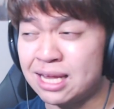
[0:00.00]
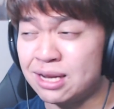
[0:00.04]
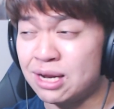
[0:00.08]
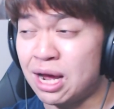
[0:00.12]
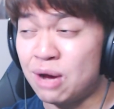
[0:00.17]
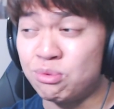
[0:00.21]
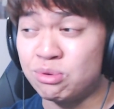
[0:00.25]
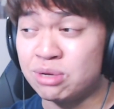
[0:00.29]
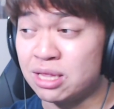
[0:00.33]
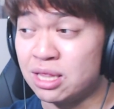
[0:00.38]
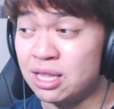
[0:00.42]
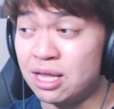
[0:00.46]
I
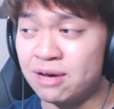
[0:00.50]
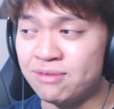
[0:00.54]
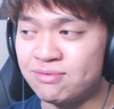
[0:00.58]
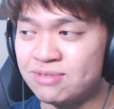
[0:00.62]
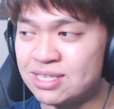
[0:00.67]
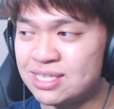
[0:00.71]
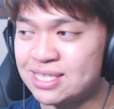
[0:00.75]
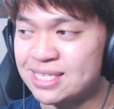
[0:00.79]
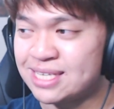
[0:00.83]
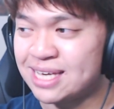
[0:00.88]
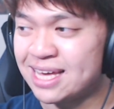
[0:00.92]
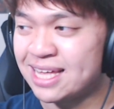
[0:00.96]
would love
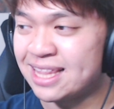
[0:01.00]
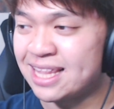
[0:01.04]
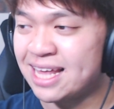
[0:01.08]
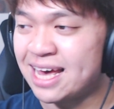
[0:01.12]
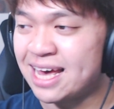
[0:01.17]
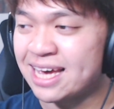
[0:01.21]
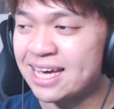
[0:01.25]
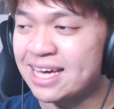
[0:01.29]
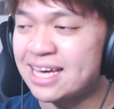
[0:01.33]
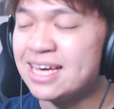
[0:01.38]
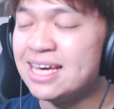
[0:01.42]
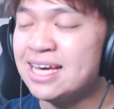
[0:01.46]
to see it
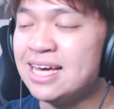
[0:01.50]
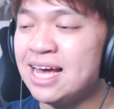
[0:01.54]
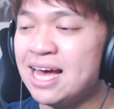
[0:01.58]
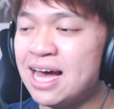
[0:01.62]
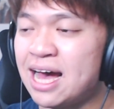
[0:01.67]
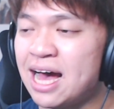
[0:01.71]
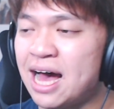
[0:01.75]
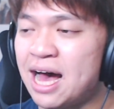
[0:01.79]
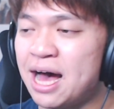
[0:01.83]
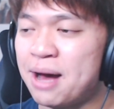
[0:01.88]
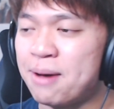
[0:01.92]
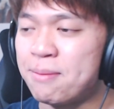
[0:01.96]
like
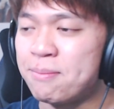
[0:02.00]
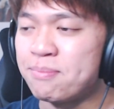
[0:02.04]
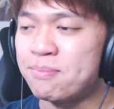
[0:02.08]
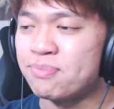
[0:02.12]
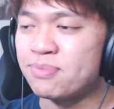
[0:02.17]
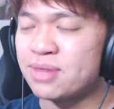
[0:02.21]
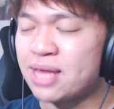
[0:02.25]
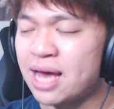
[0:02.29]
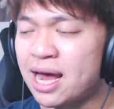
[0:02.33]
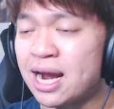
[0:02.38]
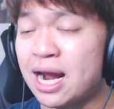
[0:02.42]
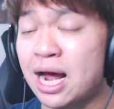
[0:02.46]

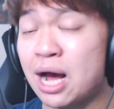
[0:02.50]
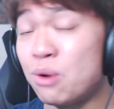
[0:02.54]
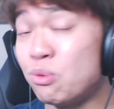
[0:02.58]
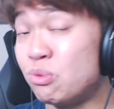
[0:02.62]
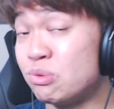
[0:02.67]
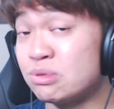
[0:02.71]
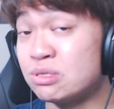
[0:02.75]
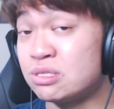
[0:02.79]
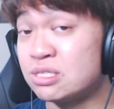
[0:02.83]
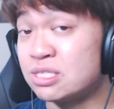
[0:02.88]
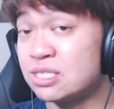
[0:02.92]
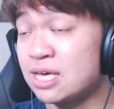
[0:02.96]
that. I
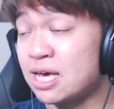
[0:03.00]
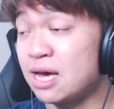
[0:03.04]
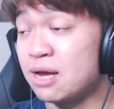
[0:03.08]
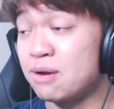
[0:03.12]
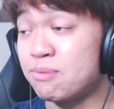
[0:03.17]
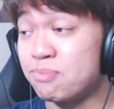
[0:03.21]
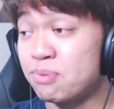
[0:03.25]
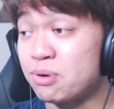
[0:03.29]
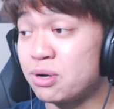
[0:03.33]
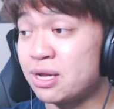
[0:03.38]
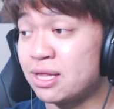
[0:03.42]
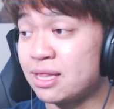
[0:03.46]
would say
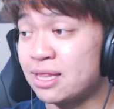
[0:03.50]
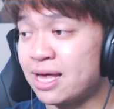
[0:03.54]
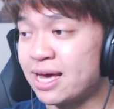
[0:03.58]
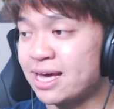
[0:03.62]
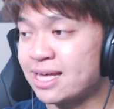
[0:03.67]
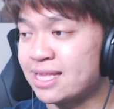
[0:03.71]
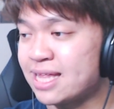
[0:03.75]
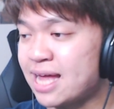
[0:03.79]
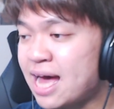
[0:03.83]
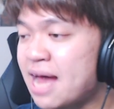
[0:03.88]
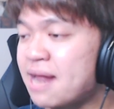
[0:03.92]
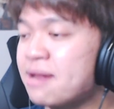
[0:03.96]
I'd put it like
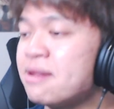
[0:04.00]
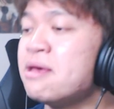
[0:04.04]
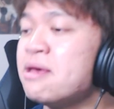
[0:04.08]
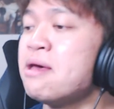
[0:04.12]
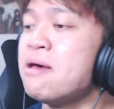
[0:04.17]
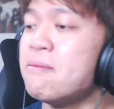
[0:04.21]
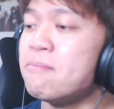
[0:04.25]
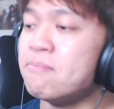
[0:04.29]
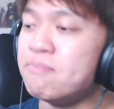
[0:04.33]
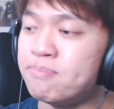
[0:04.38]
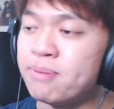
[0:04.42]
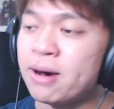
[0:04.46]
that,
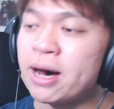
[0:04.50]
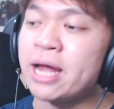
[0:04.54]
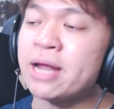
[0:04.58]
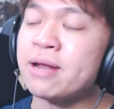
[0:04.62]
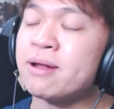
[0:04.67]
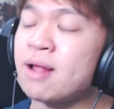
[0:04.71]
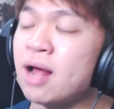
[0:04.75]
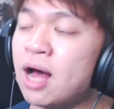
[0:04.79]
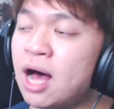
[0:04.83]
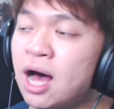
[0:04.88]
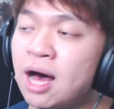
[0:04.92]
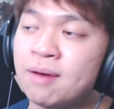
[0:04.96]
but
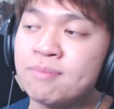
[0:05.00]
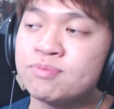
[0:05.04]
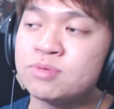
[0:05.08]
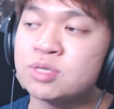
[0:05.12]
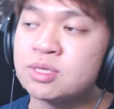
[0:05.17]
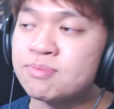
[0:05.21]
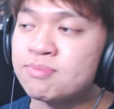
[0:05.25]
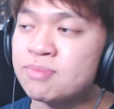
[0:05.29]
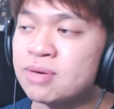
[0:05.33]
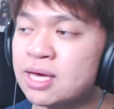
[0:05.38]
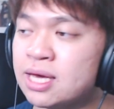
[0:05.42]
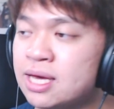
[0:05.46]
up to
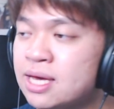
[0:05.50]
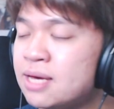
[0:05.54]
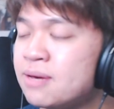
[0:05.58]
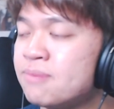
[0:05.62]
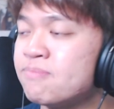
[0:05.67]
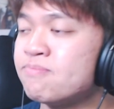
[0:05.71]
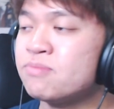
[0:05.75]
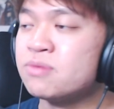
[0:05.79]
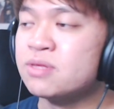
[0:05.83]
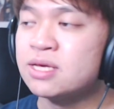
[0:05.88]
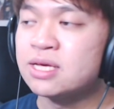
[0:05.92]
me.